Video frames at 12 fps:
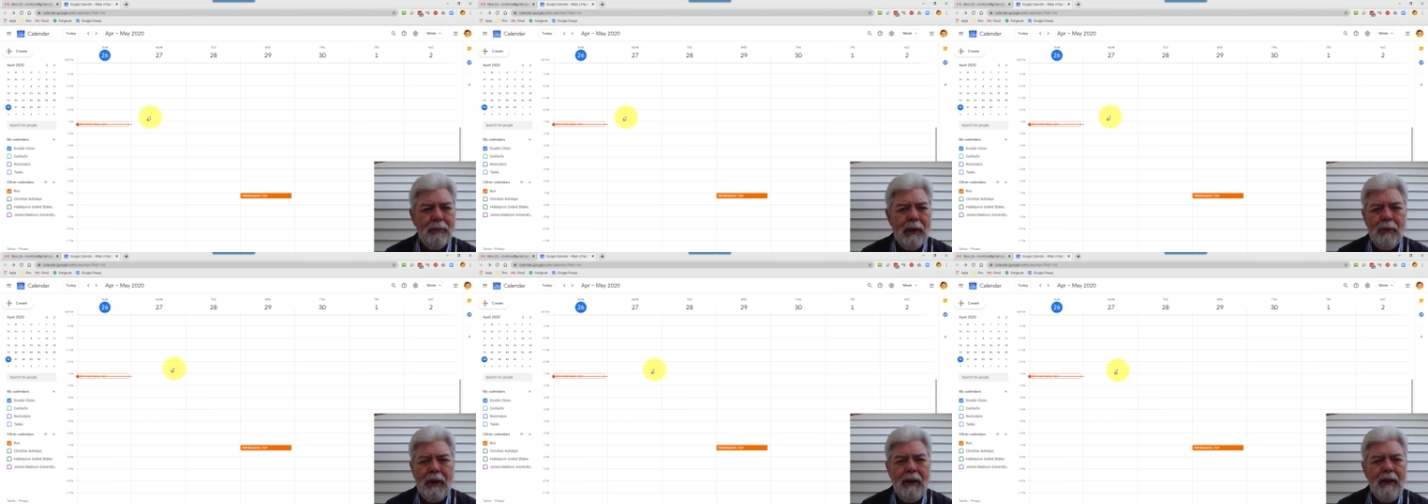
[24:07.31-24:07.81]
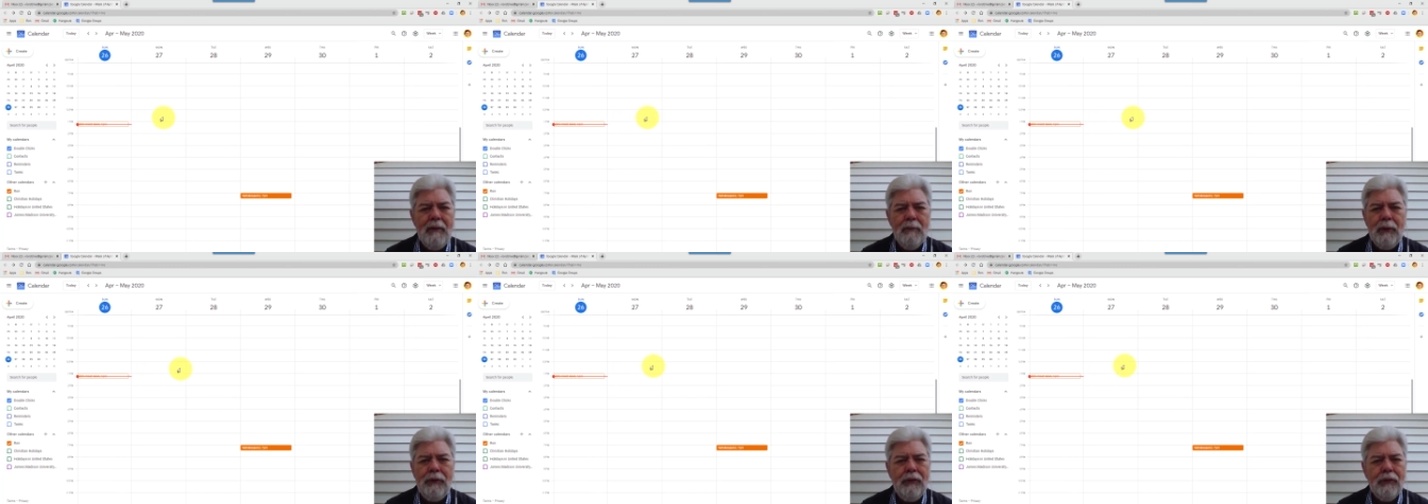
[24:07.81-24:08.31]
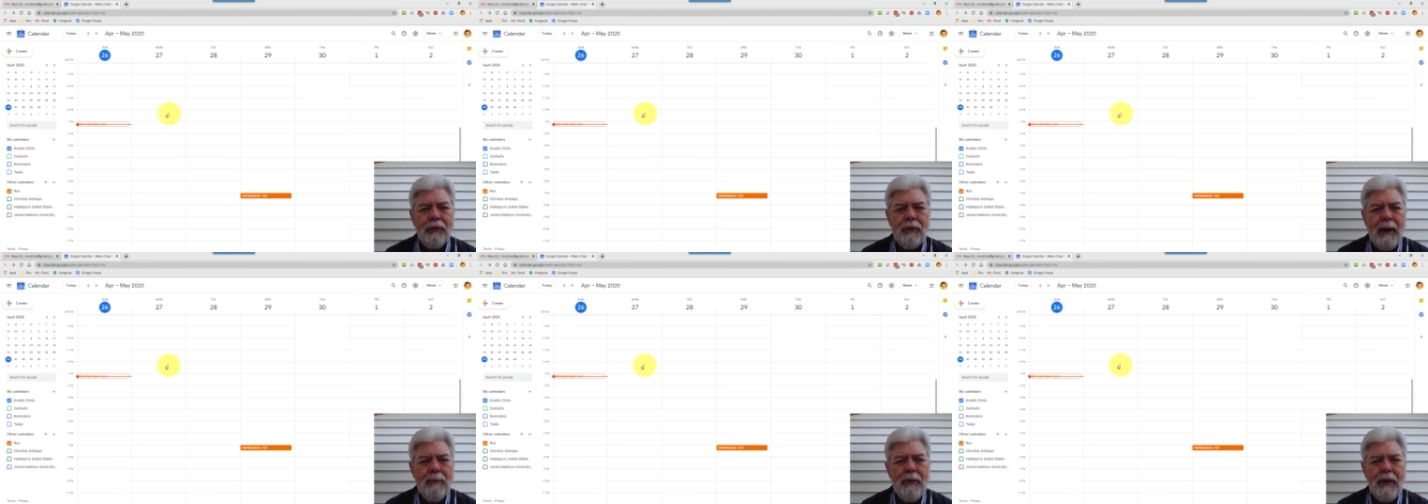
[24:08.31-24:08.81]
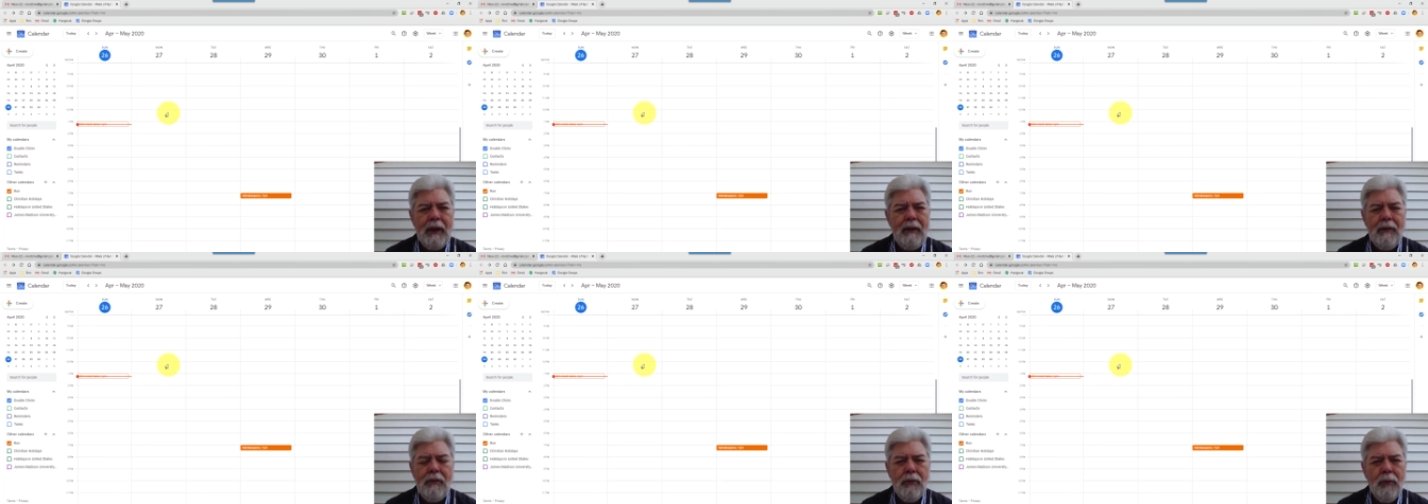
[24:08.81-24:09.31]
maybe? But you just grab the
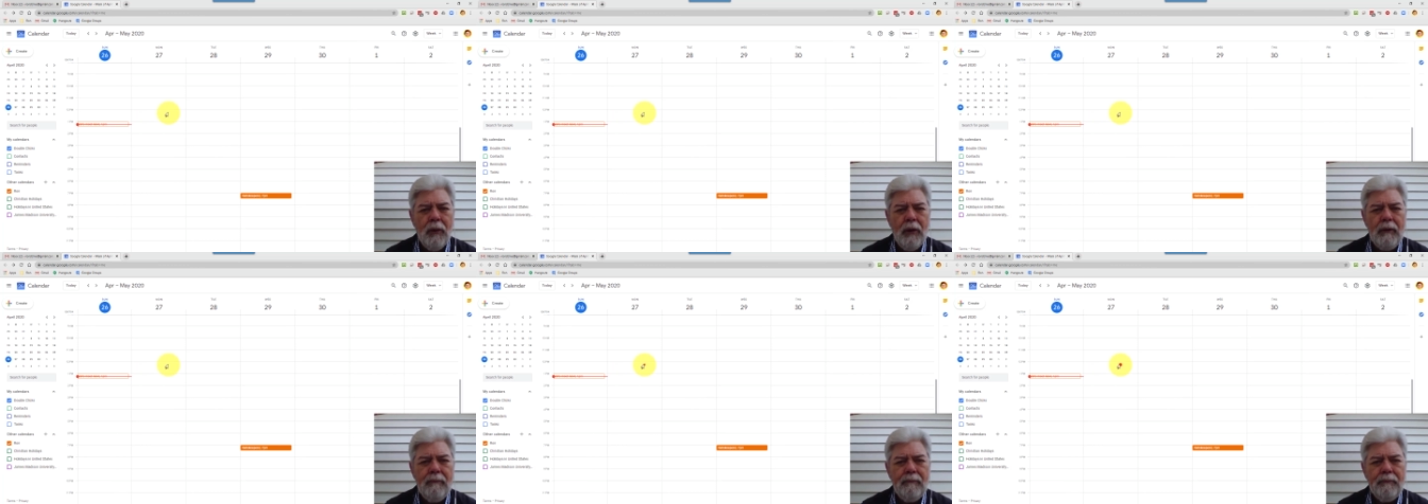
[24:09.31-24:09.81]
date that you want.